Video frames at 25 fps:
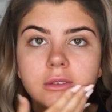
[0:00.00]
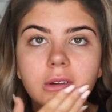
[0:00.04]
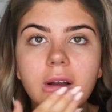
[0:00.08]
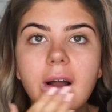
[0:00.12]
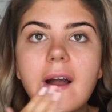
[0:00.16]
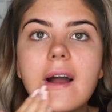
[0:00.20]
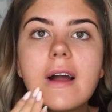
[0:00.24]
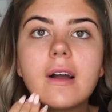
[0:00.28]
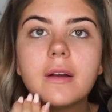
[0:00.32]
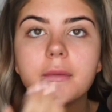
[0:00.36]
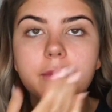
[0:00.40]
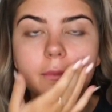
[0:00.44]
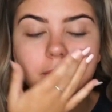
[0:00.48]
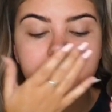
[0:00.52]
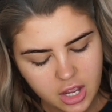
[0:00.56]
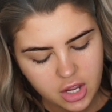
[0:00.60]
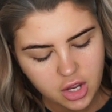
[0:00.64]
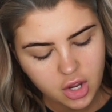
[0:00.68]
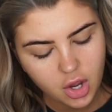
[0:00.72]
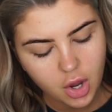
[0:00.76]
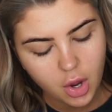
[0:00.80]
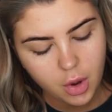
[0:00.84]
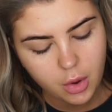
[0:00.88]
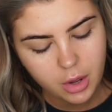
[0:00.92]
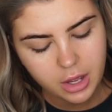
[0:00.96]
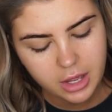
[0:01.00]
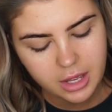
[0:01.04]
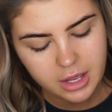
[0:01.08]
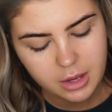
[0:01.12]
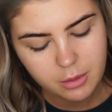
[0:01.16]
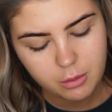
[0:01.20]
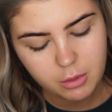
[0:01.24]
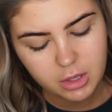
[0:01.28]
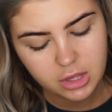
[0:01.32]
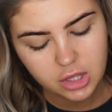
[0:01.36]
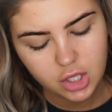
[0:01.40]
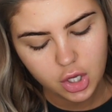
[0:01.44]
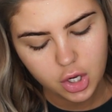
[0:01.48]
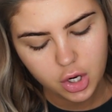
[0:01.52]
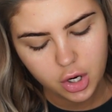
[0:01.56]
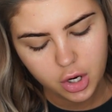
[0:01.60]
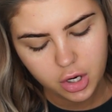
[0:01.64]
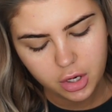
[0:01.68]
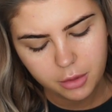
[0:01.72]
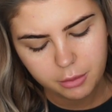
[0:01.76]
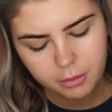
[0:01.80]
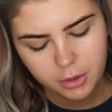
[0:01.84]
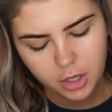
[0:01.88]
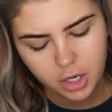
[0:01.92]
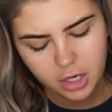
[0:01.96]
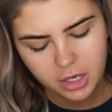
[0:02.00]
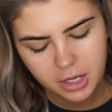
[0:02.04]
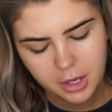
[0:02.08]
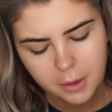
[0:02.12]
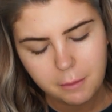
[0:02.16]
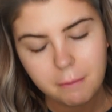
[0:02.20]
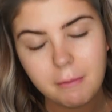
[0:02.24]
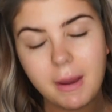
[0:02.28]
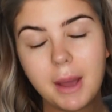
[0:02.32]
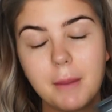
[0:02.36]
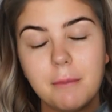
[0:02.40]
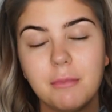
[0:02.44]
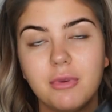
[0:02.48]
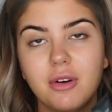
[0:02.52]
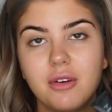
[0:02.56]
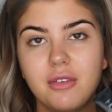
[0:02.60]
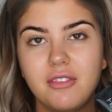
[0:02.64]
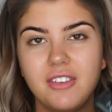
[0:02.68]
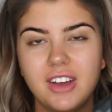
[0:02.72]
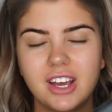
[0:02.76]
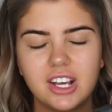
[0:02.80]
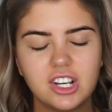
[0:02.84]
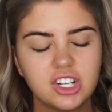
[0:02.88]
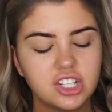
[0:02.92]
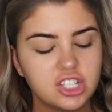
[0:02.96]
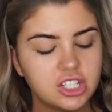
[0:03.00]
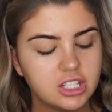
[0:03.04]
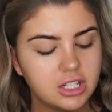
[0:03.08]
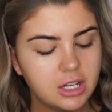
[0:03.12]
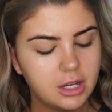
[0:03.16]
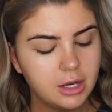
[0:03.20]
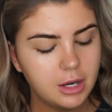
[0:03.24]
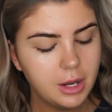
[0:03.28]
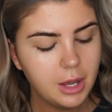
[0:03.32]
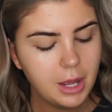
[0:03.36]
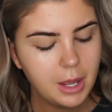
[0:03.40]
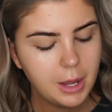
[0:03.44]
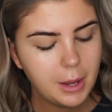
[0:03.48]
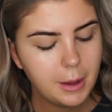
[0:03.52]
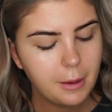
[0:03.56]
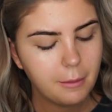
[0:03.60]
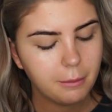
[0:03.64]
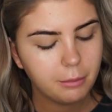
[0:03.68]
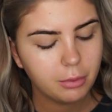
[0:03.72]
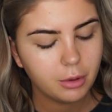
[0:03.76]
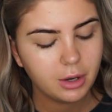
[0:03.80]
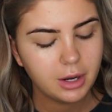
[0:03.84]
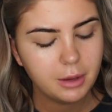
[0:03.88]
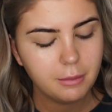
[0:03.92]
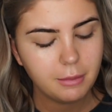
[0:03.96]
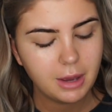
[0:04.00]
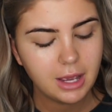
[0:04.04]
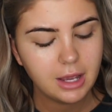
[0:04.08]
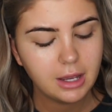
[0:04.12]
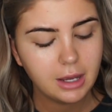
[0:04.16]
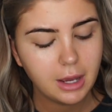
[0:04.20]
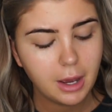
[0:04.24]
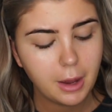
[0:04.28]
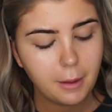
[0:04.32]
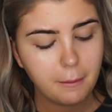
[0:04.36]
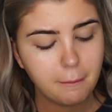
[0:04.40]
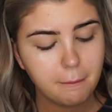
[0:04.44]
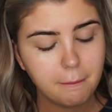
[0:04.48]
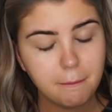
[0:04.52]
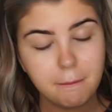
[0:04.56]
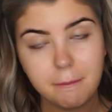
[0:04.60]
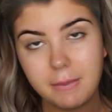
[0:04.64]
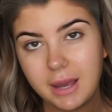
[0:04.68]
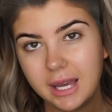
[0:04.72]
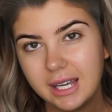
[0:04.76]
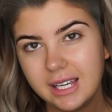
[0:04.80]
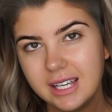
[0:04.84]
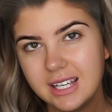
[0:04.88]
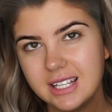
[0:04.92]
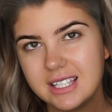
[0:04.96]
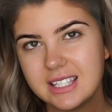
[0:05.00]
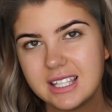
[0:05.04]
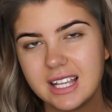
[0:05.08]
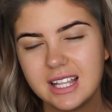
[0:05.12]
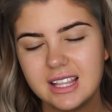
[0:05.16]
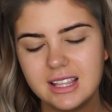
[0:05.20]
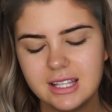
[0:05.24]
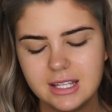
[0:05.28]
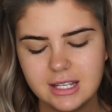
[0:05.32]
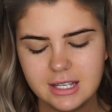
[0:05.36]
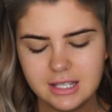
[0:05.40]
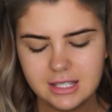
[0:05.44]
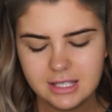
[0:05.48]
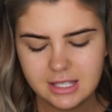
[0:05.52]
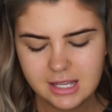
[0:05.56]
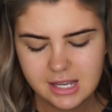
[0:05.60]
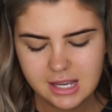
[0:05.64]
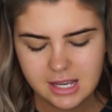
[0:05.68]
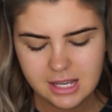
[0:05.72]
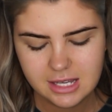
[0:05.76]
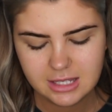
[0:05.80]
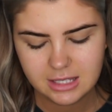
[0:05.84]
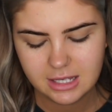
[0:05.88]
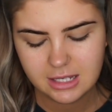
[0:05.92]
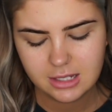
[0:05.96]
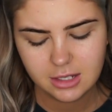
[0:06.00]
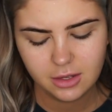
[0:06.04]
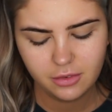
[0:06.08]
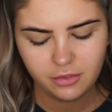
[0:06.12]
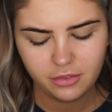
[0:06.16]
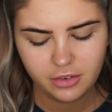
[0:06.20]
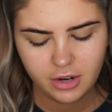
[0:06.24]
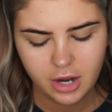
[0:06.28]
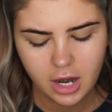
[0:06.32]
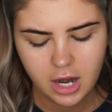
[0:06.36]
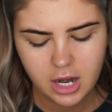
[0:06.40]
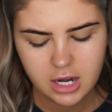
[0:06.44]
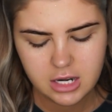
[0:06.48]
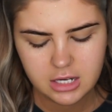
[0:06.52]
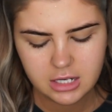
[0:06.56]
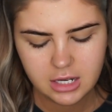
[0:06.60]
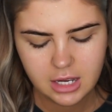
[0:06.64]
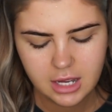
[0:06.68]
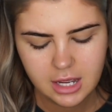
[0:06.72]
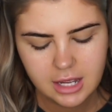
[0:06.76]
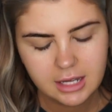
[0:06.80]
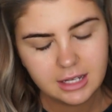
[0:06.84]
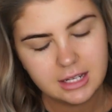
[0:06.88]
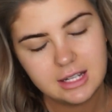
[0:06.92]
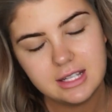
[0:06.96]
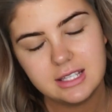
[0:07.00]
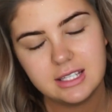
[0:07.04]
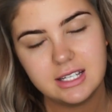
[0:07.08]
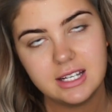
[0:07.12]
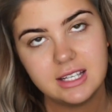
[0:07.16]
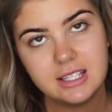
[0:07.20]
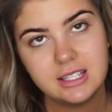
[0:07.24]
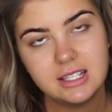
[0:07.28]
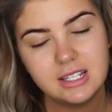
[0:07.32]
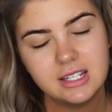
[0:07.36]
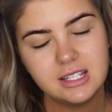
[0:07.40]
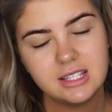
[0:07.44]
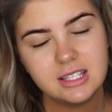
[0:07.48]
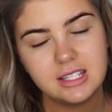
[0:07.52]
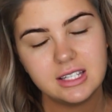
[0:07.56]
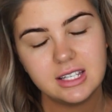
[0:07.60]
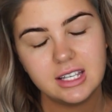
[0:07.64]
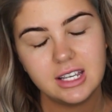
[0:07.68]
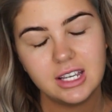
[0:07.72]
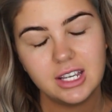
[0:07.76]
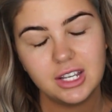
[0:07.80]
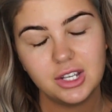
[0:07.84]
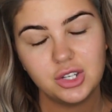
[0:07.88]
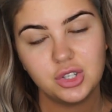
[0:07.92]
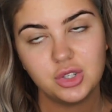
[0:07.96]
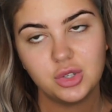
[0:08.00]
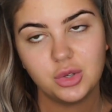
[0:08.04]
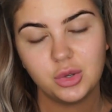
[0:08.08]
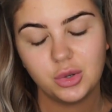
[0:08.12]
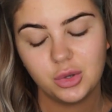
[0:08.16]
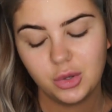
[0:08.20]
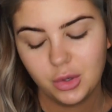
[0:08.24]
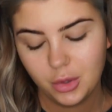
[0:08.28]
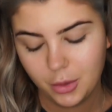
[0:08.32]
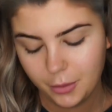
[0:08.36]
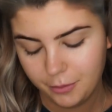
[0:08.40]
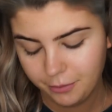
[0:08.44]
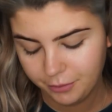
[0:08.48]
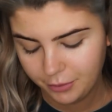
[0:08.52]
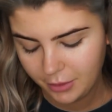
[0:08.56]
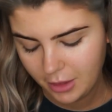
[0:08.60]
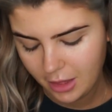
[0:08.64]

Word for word: And then I go in with the Huda Beauty Matte Perfection Pre-Makeup Base, and this is a different consistency to